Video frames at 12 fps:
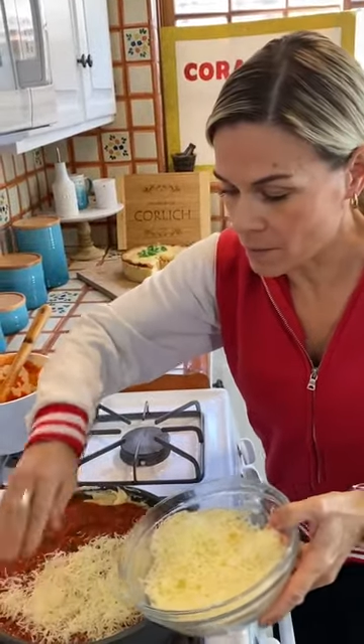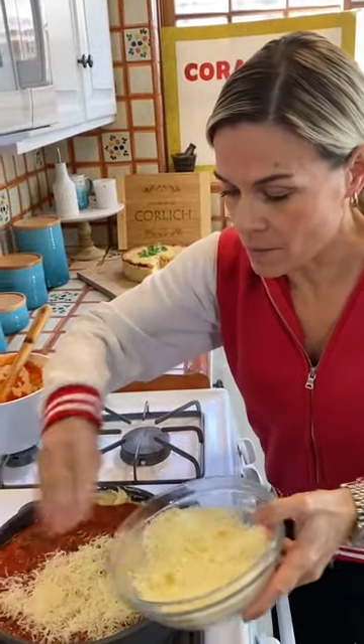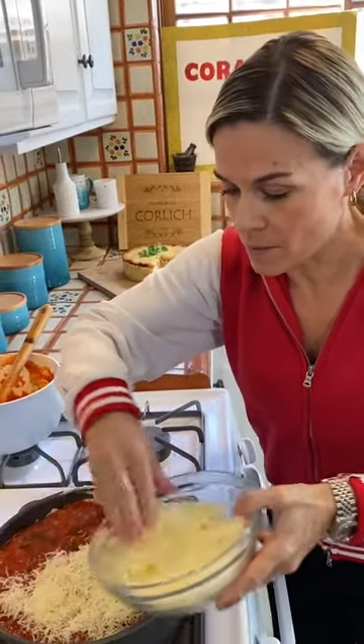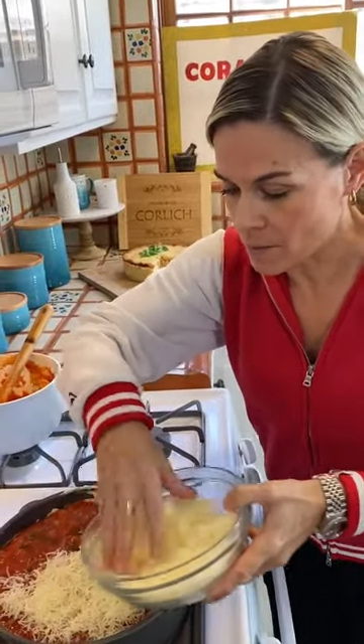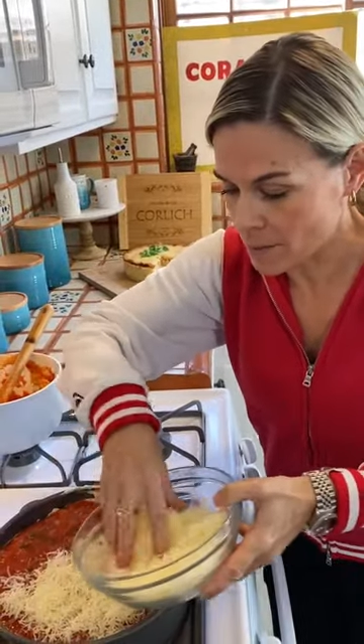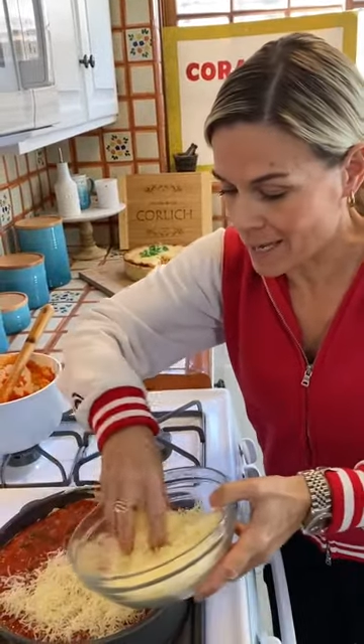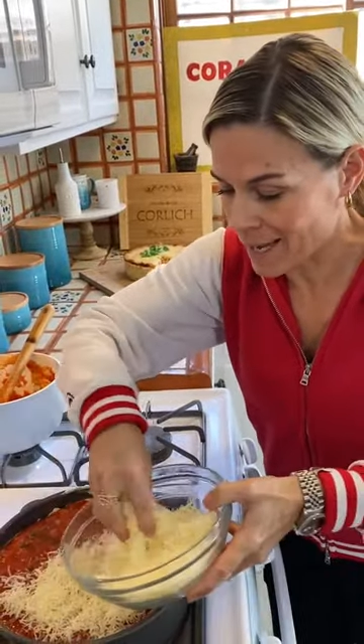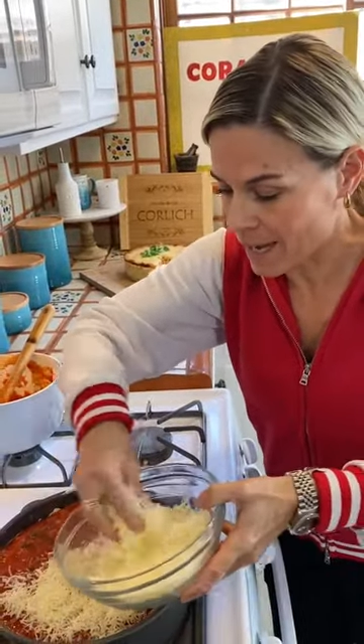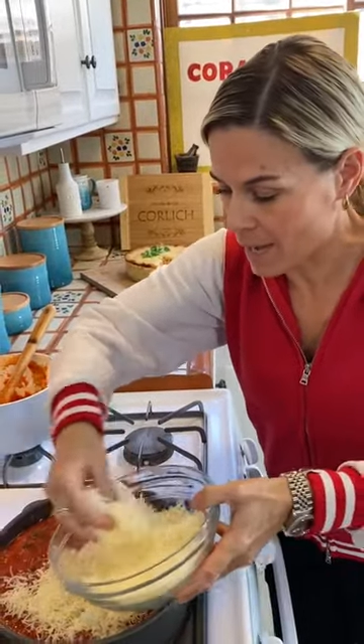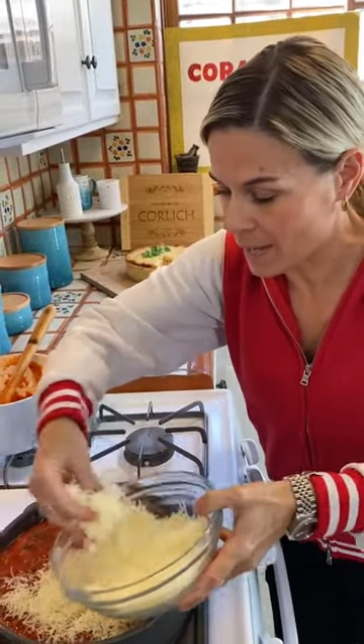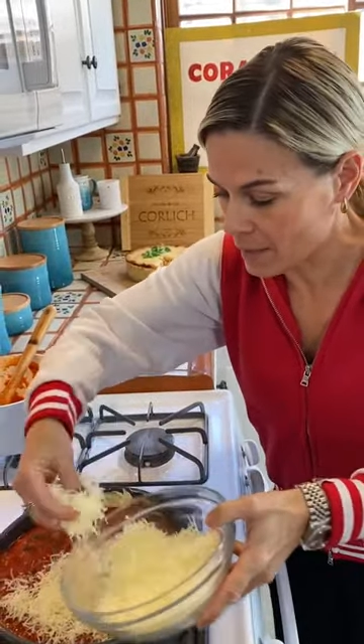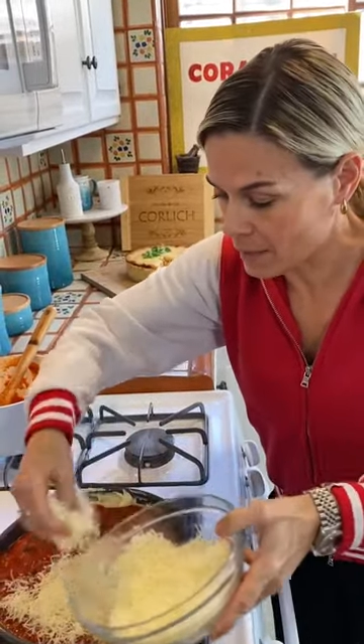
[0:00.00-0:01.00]
This is what I
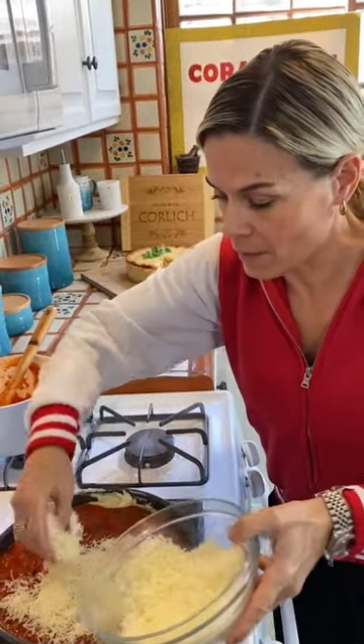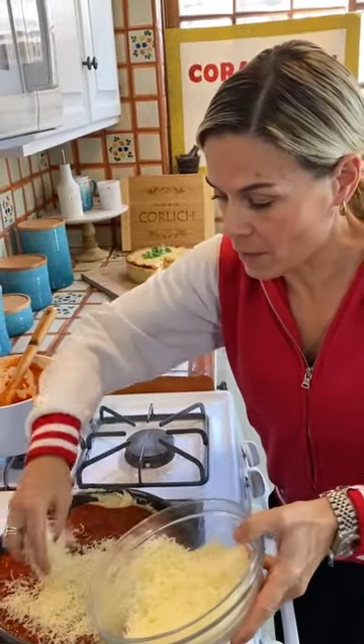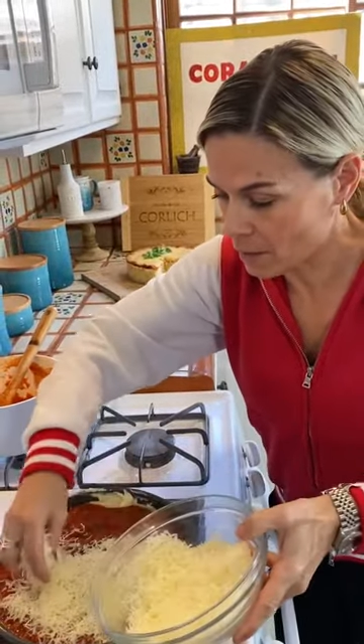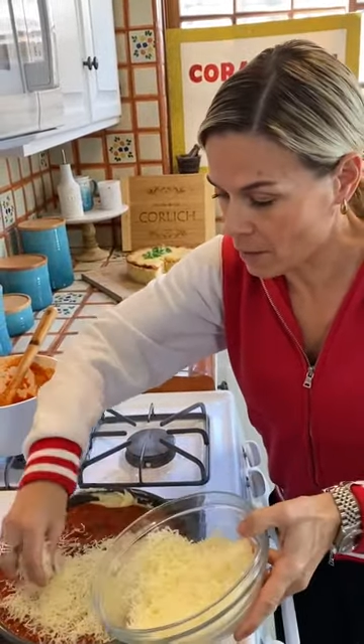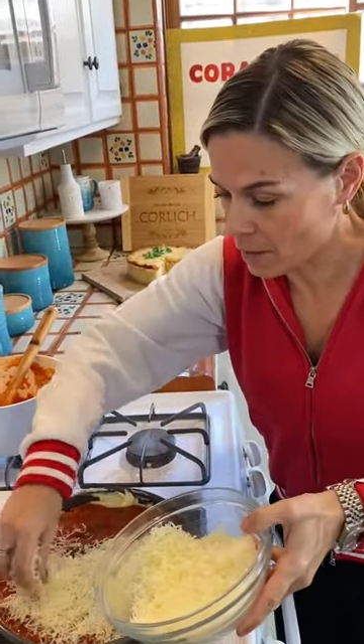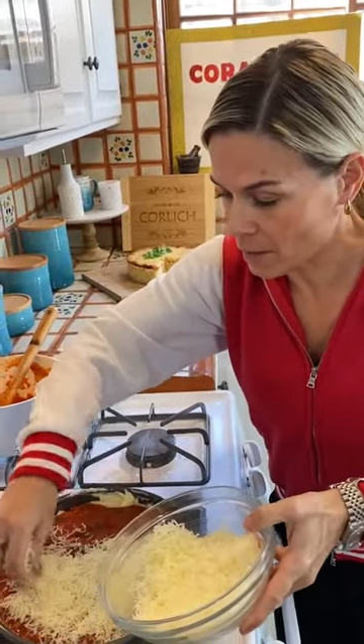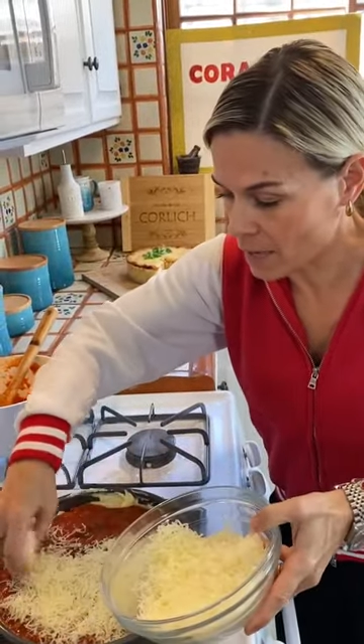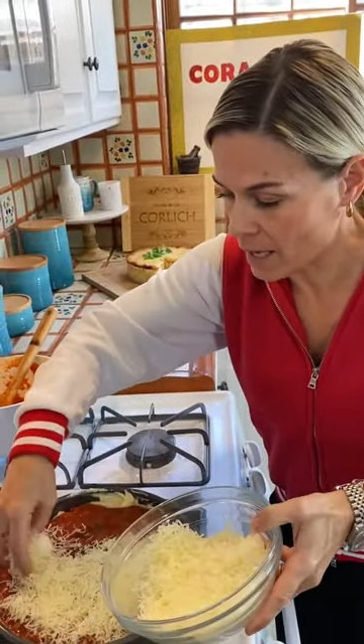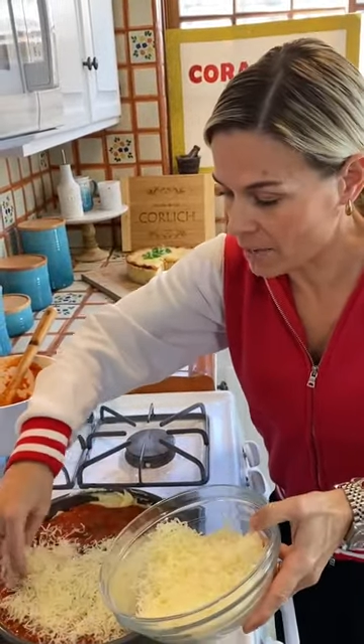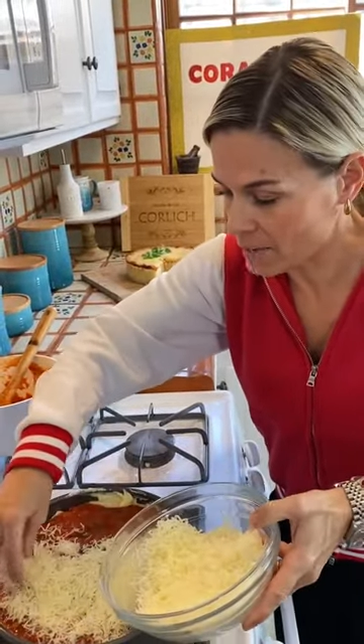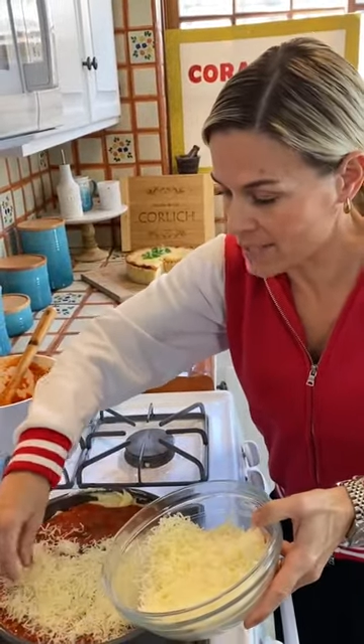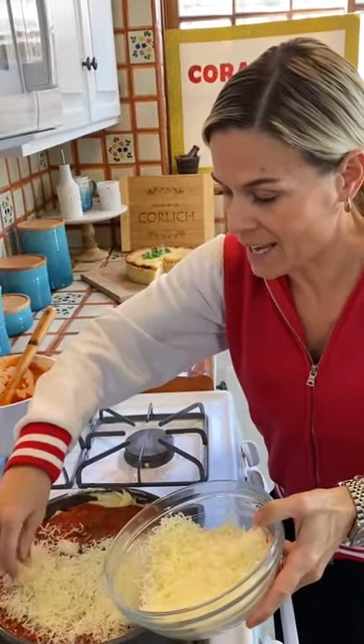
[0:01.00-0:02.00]
had in here, and a lot
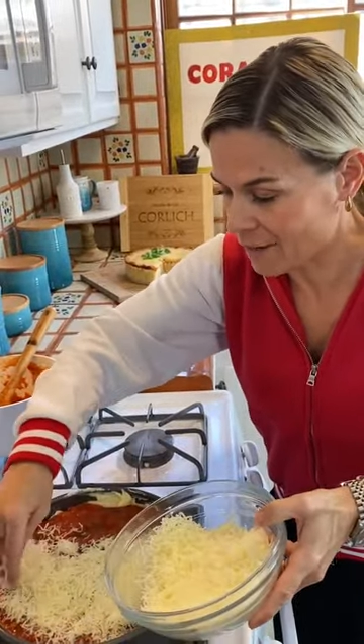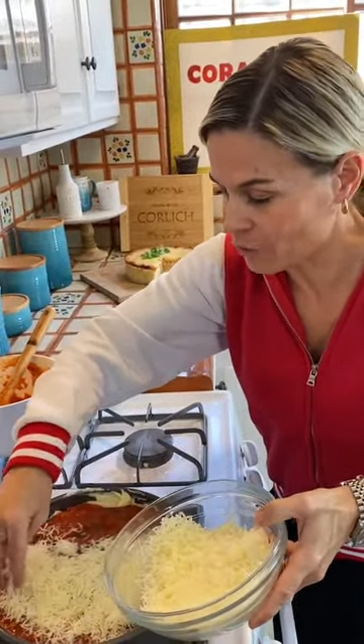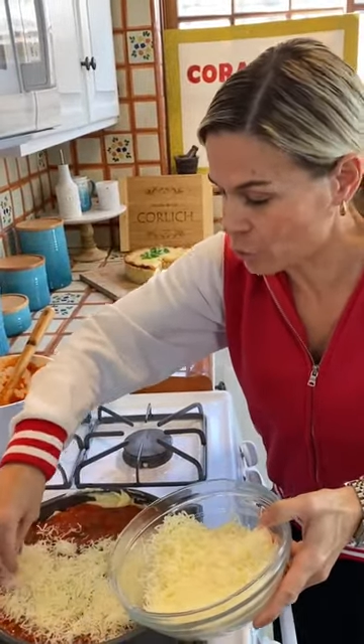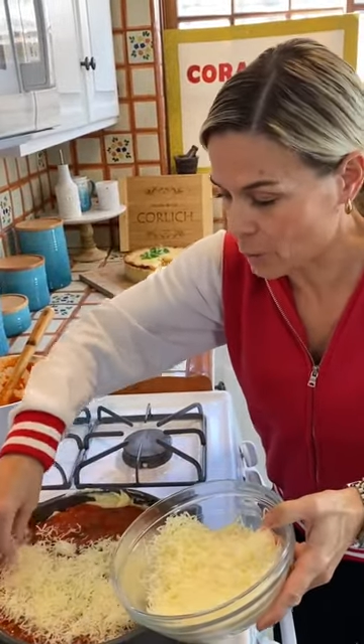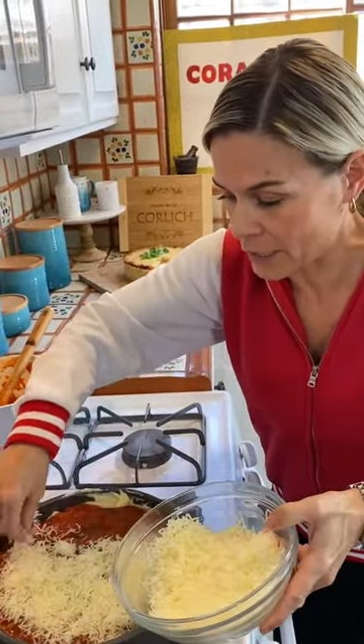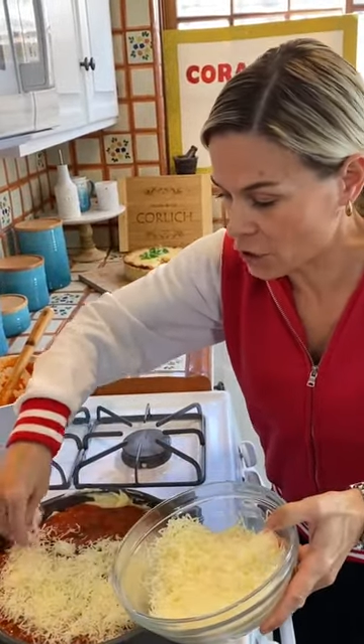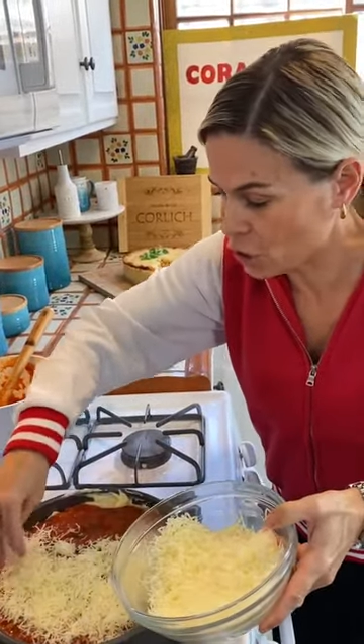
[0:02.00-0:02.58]
of us have shredded